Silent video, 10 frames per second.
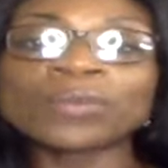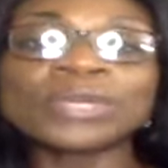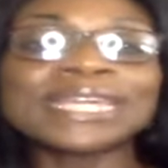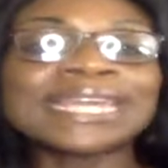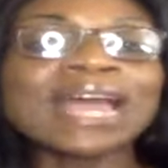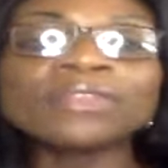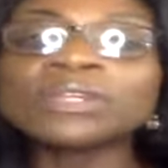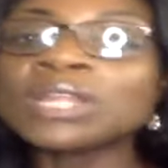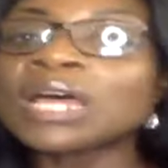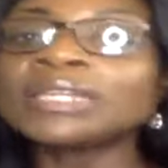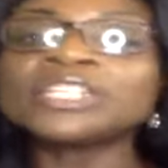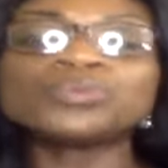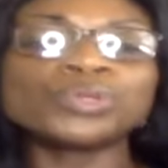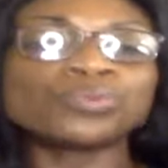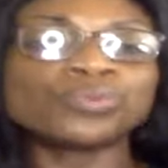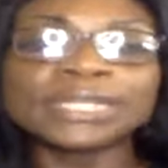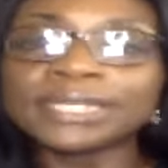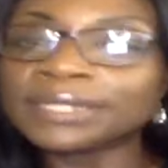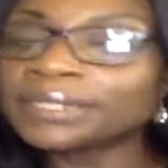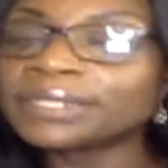We gather knowledge, we
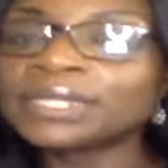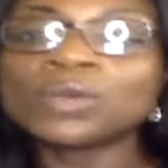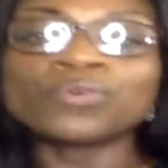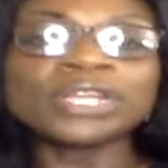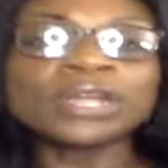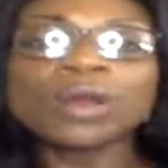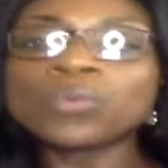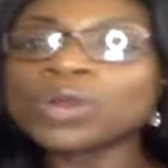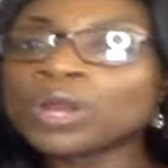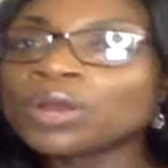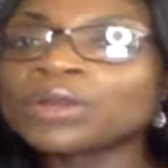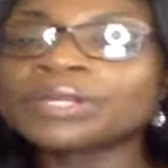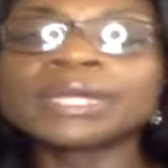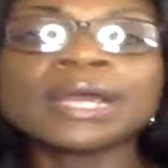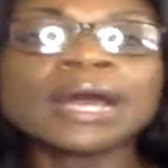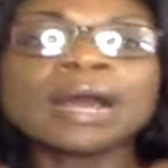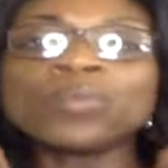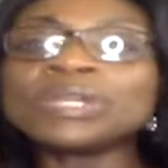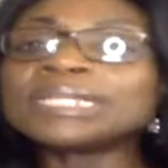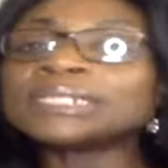read, read our word, um,
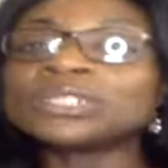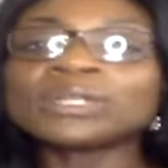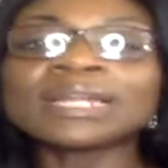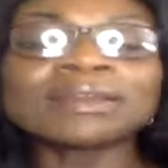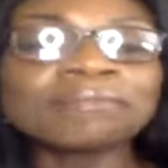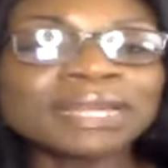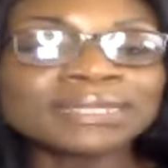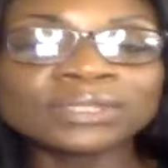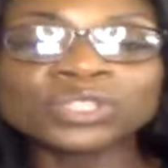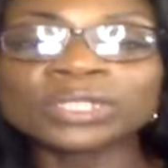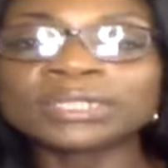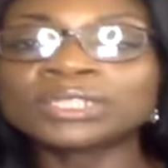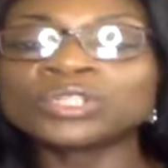we listen to a lot of messages.